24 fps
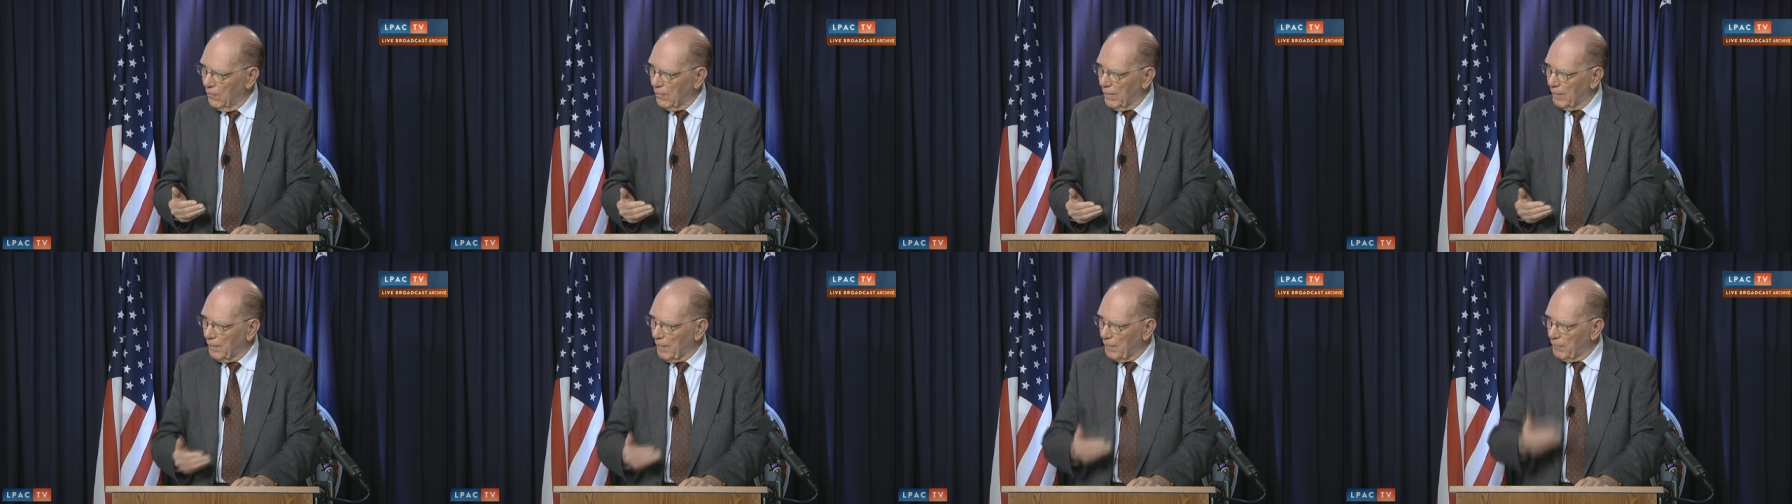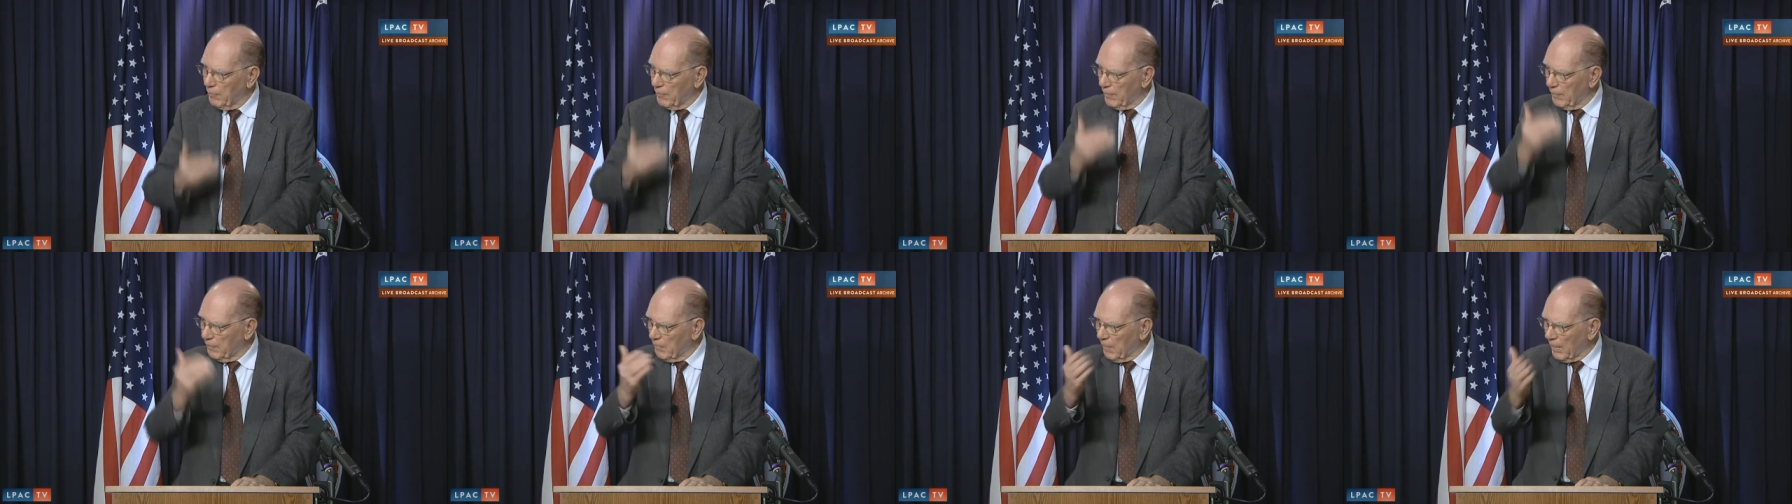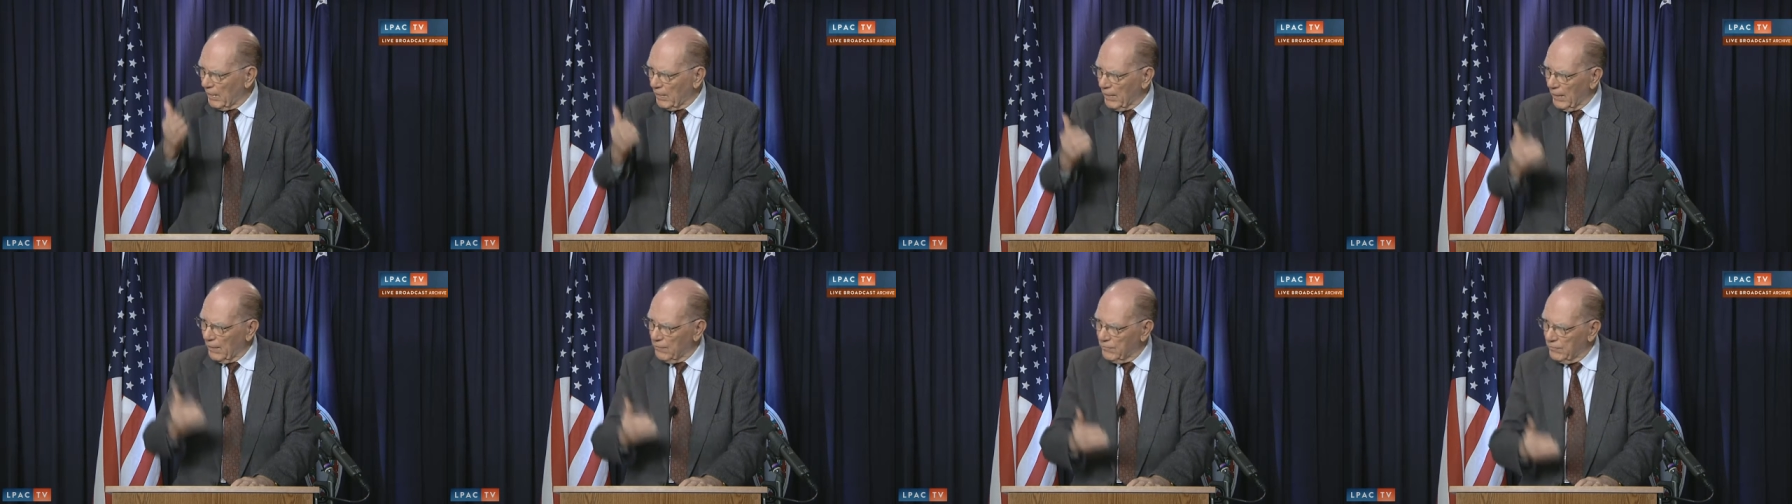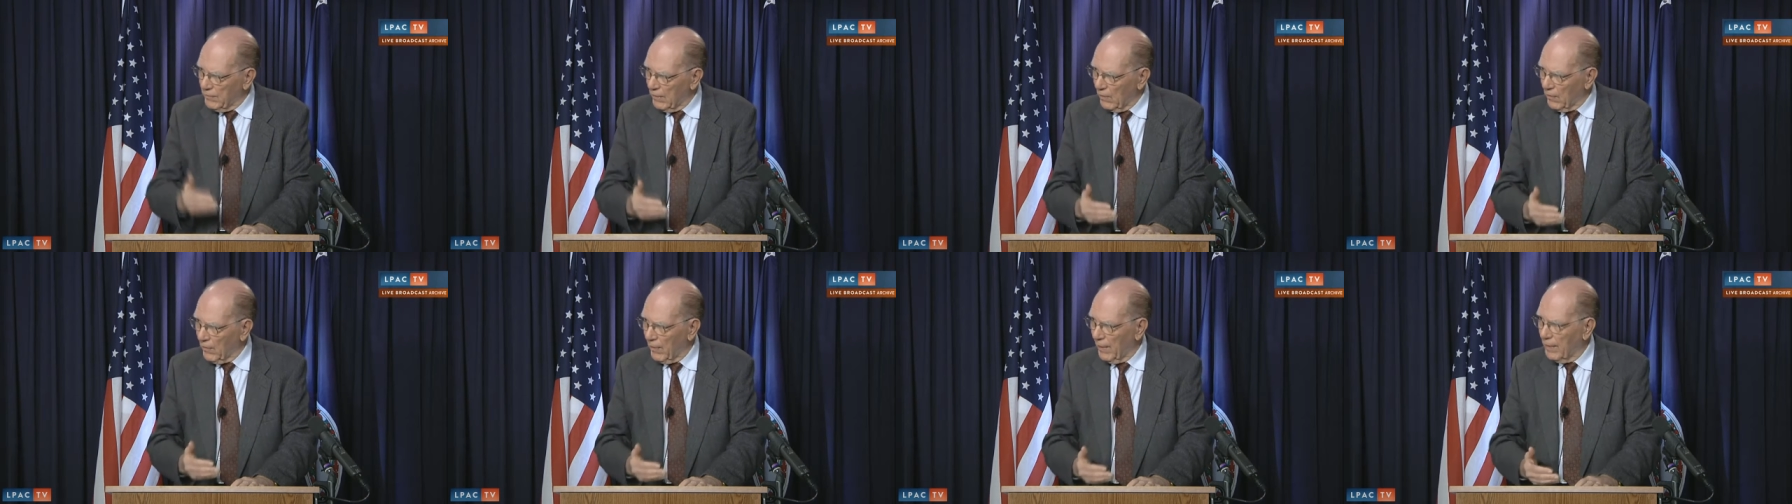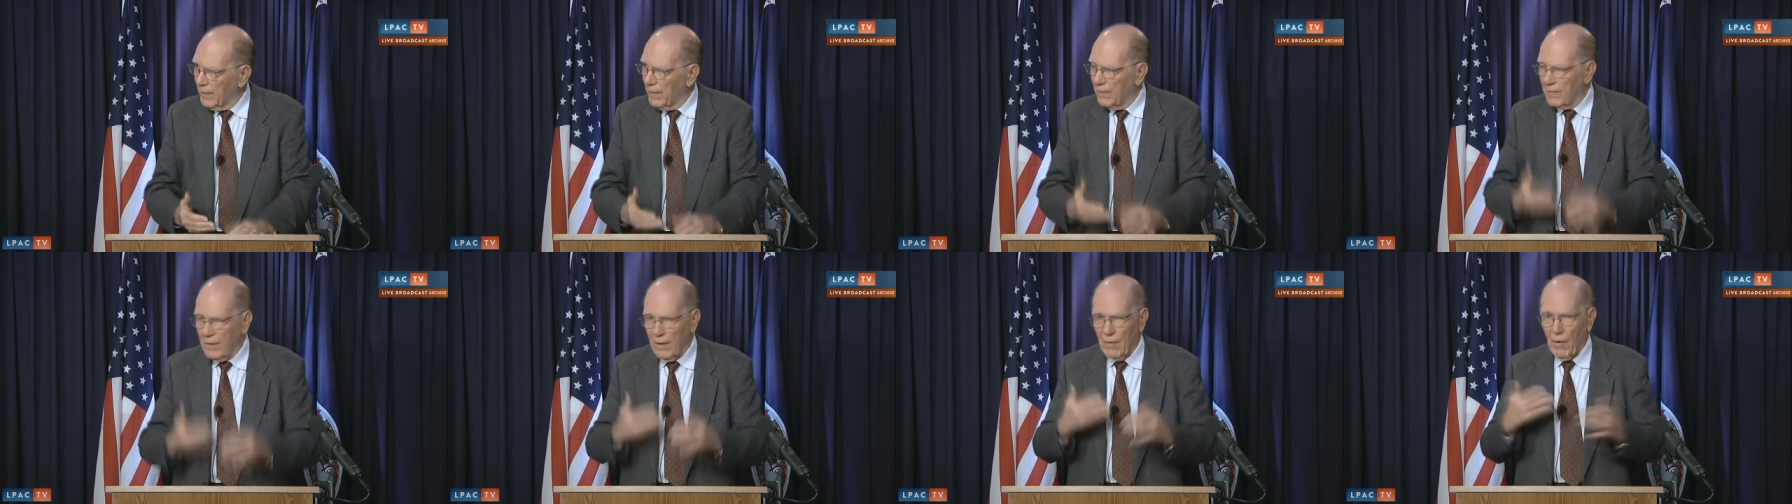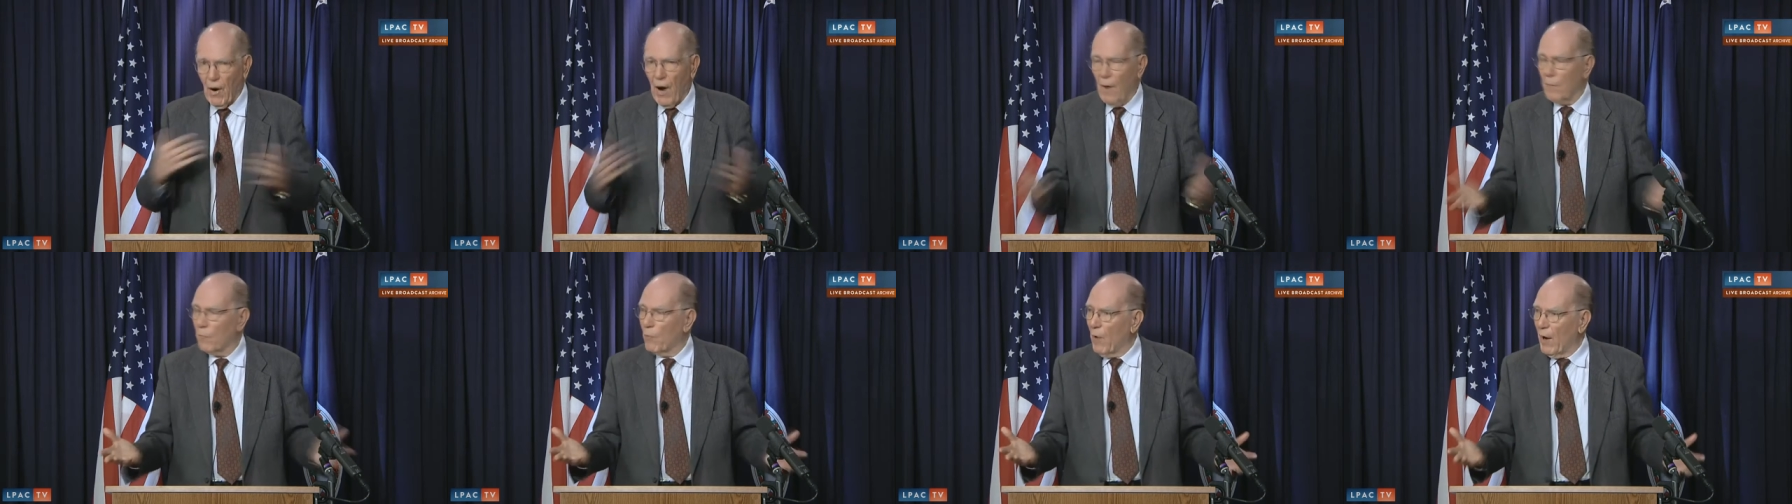come up with the Glass-Steagall line. They're
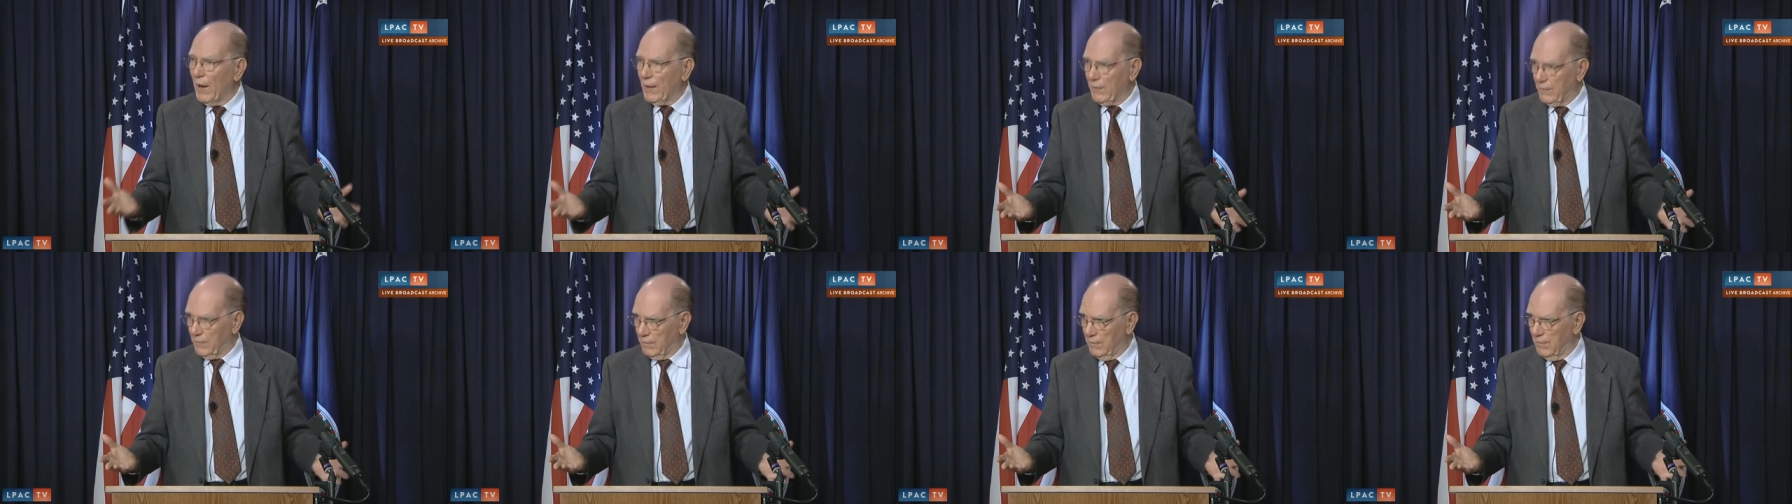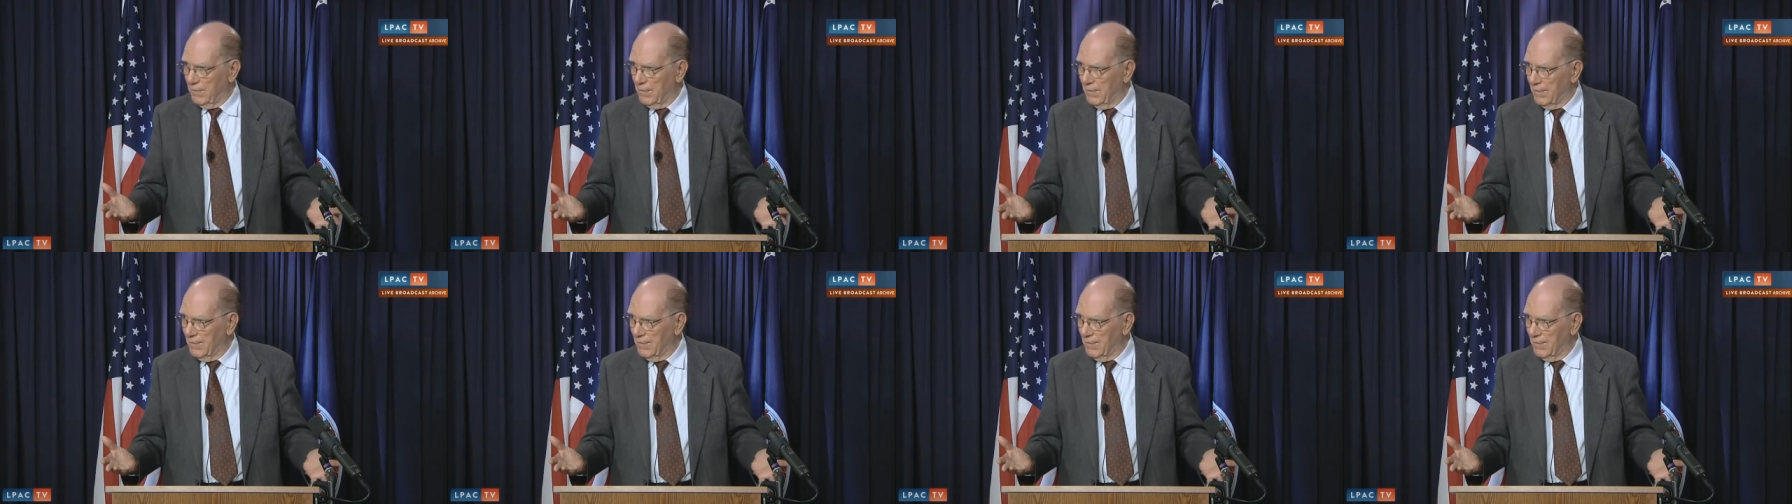right.